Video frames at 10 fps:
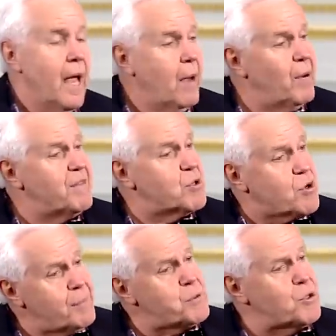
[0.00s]
And what the
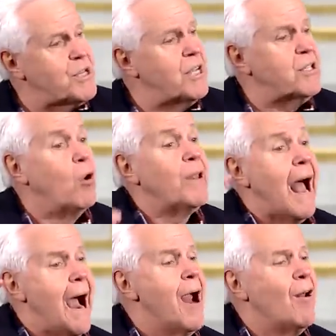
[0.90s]
scripture says on the
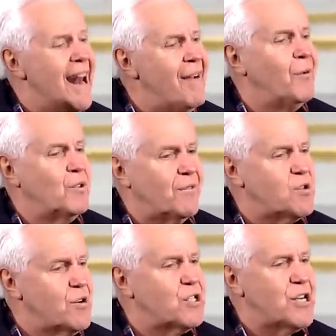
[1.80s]
higher levels
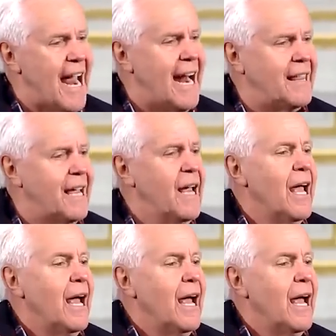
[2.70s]
of Christianity,